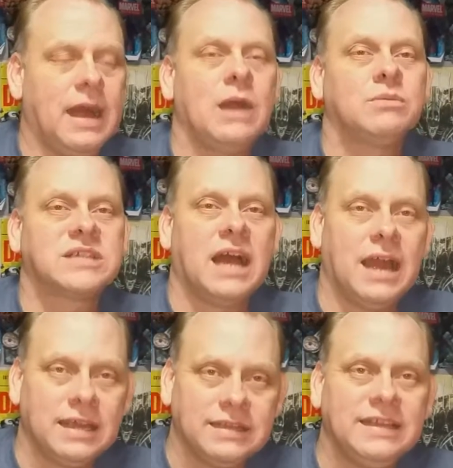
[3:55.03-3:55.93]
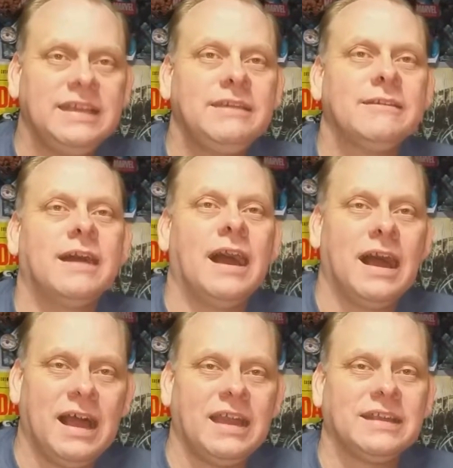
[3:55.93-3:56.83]
I was highly,
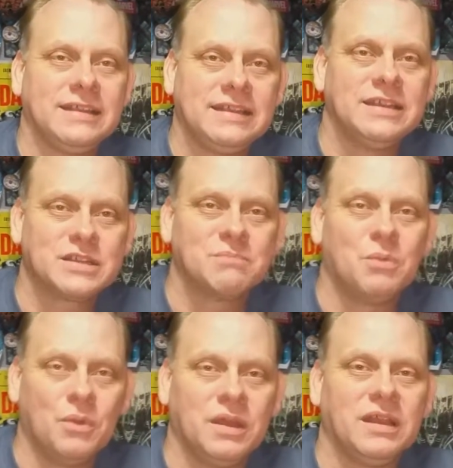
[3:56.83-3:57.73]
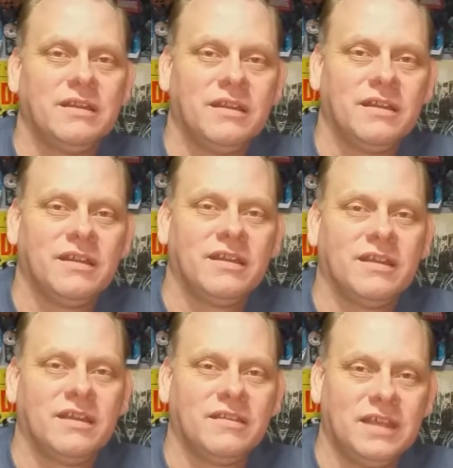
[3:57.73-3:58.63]
highly disappointed
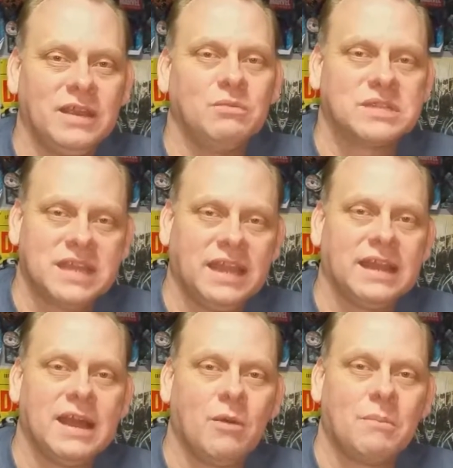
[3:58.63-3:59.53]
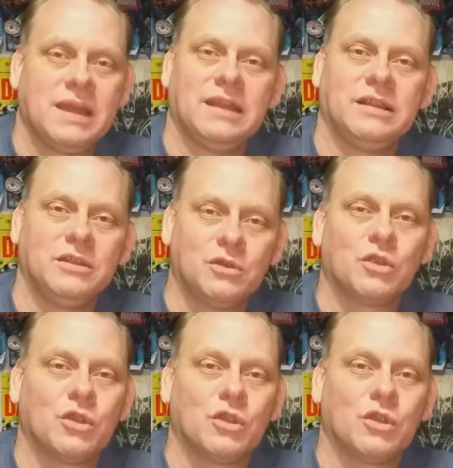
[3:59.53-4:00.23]
that he was taken out by a little